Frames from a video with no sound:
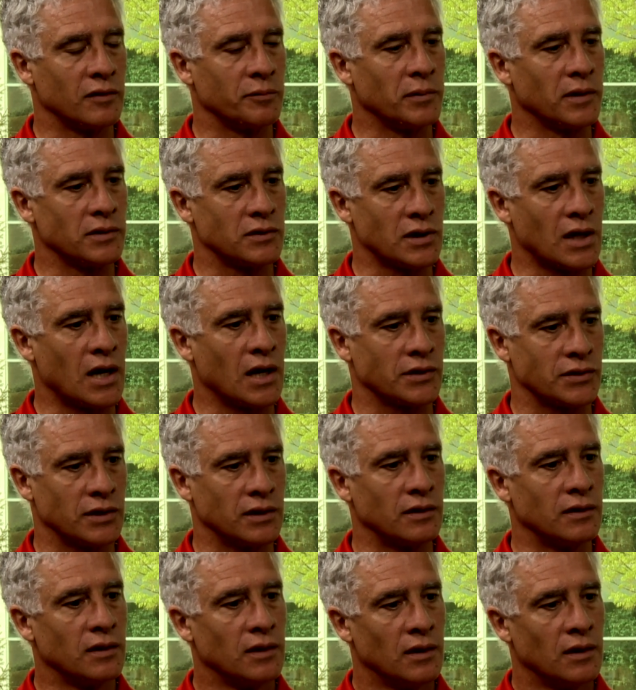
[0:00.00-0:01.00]
But Josh
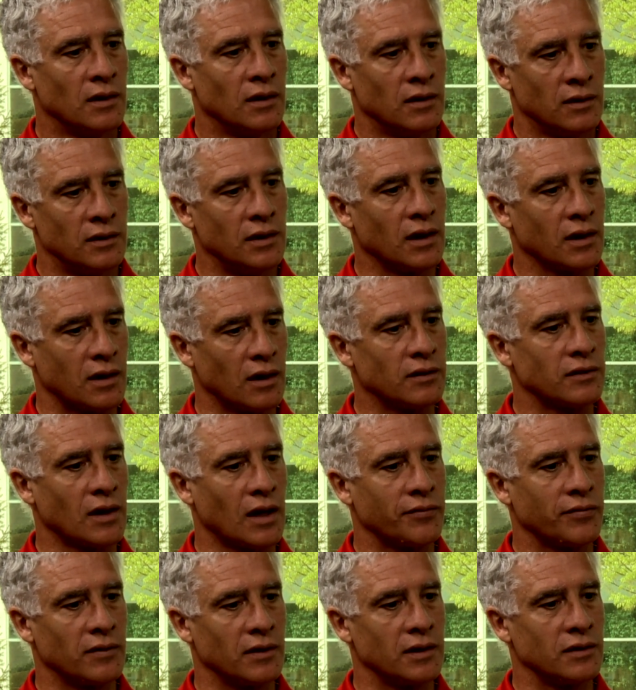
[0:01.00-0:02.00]
and Nick are
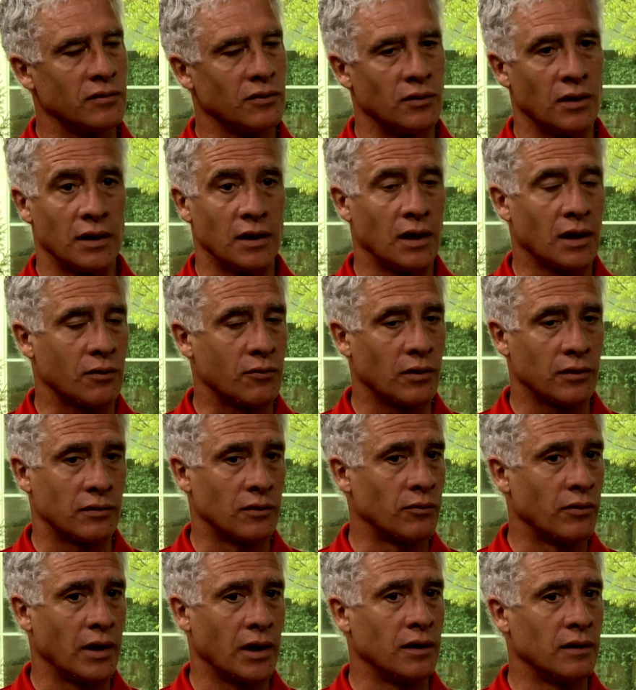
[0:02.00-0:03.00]
definitely too. And Nick wasn't
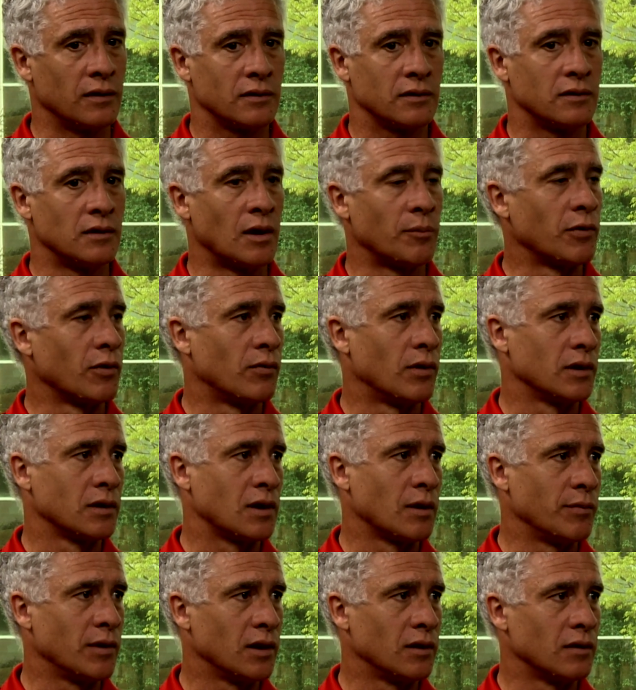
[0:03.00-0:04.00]
rated #1
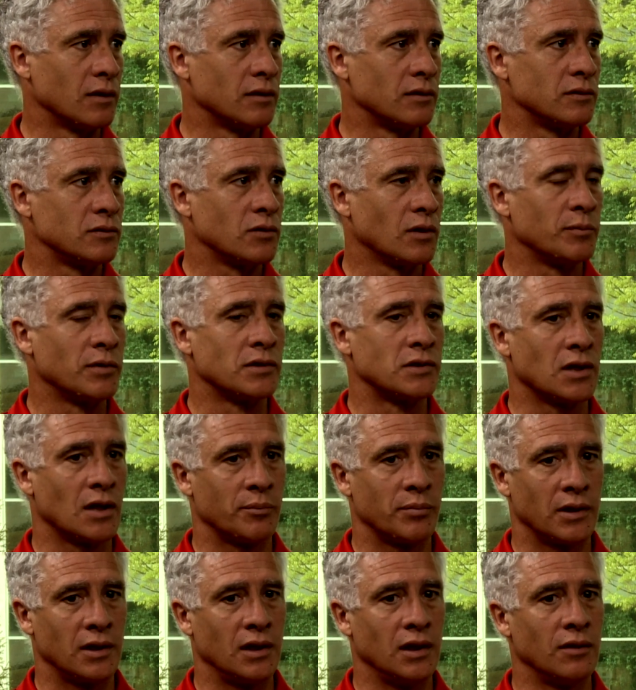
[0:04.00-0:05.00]
coming in the triple jump,
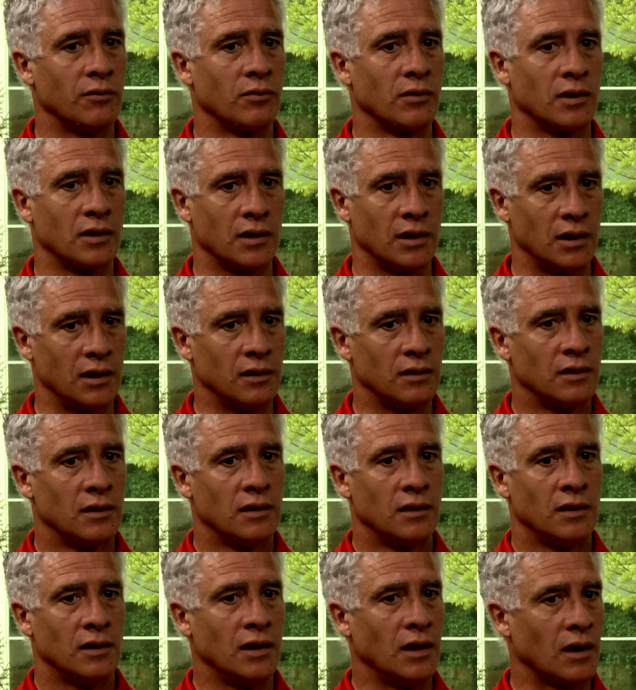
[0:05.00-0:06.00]
but he
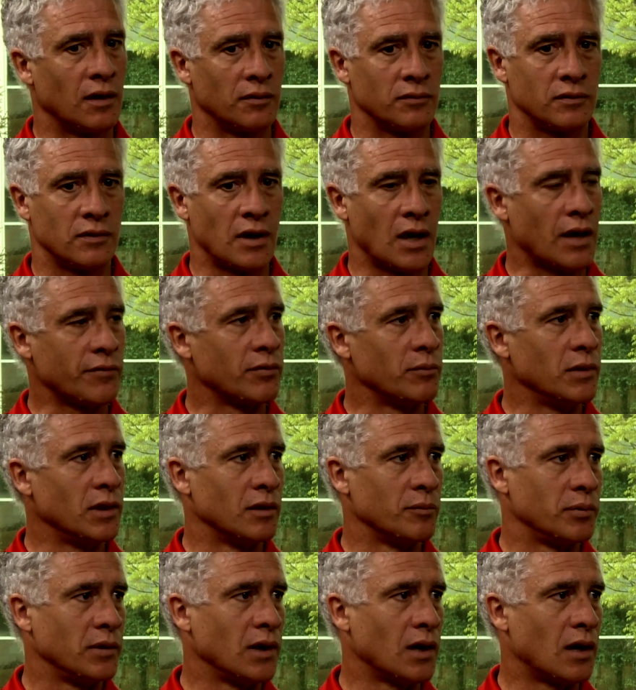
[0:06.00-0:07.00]
had a half a
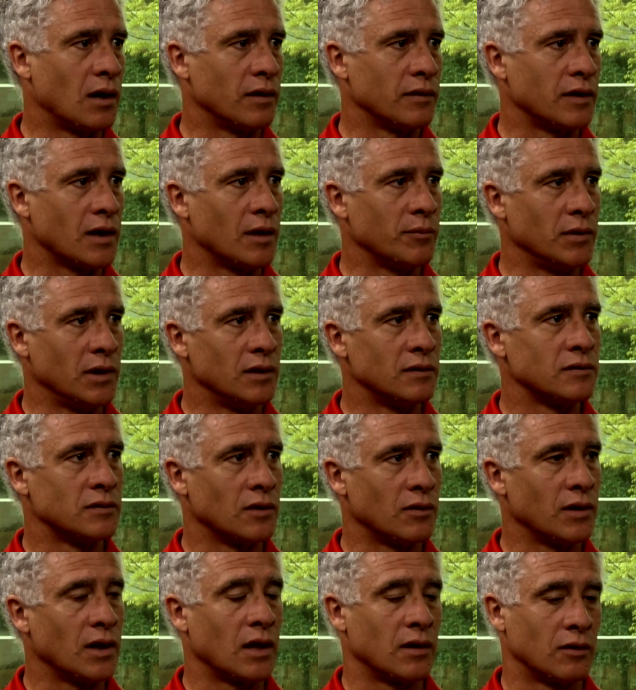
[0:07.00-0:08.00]
meter PR at that meet.
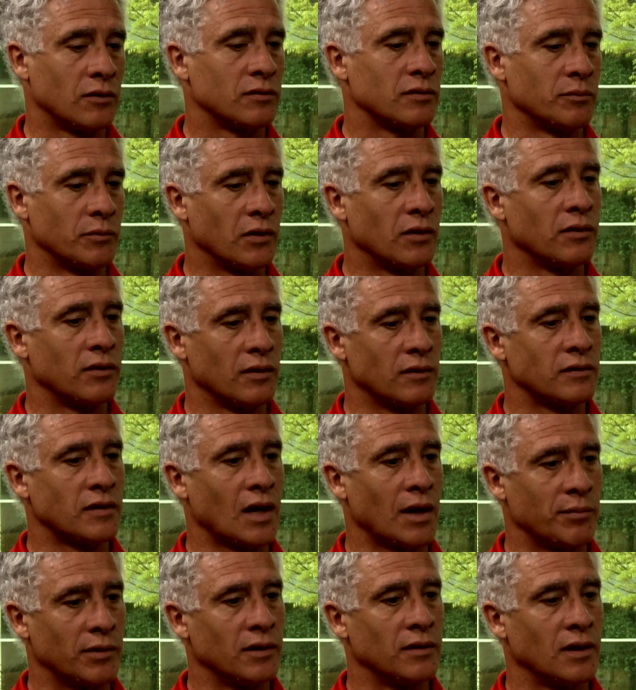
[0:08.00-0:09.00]
So yeah, there's some good things
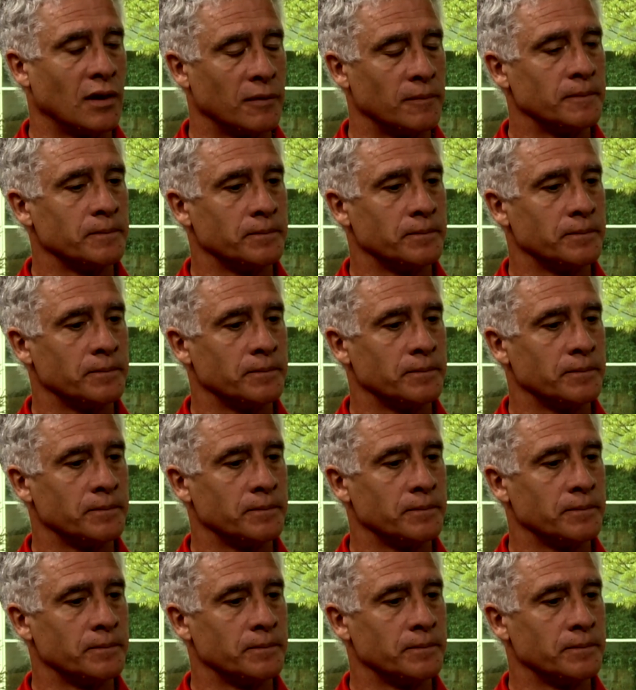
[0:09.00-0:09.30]
happening there.